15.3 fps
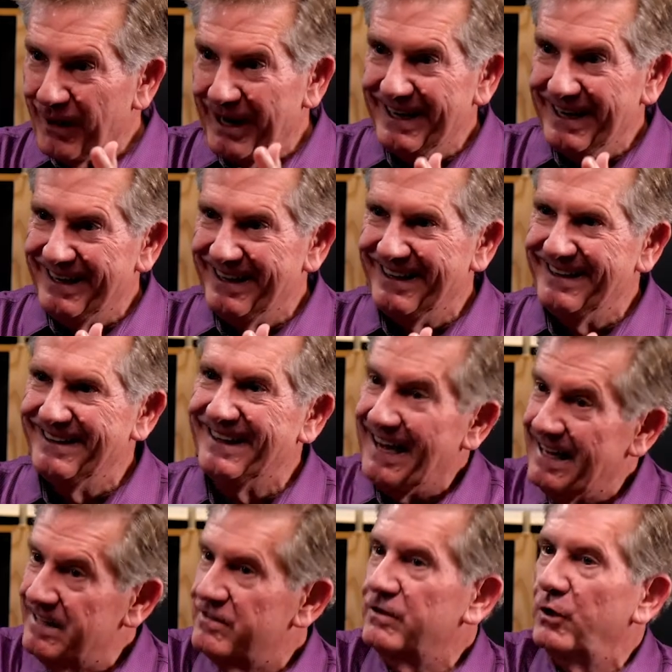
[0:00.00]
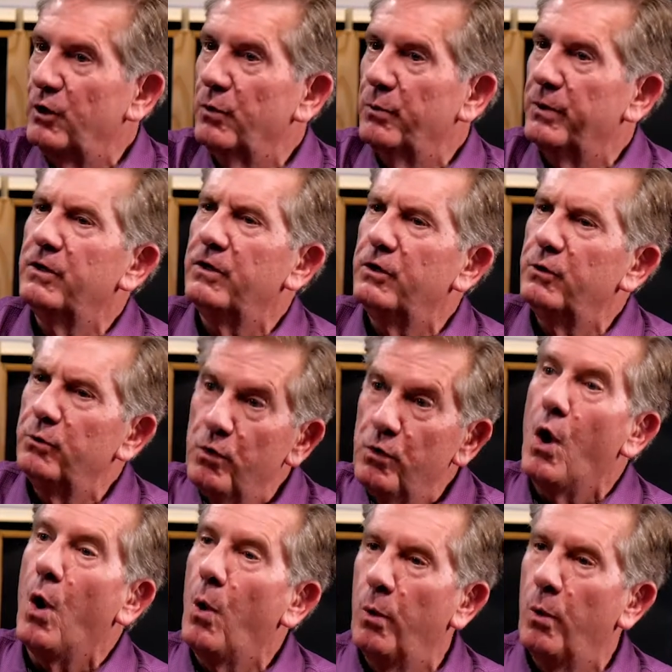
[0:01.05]
in. And that,
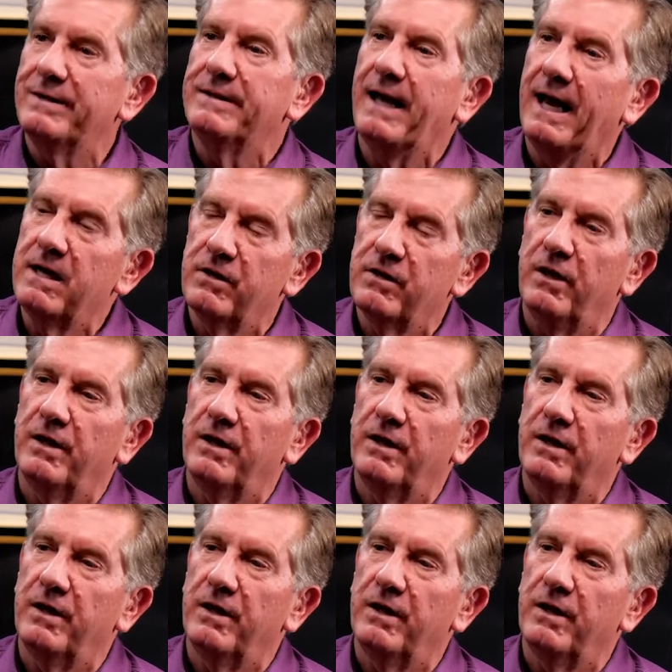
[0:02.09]
what that does